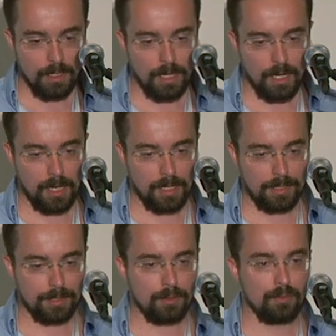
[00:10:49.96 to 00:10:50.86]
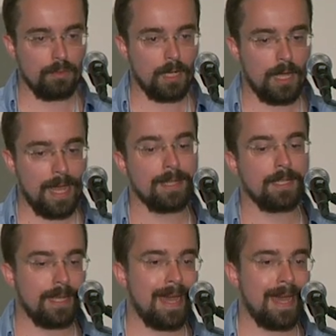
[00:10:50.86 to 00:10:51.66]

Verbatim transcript: uh, to, uh, and an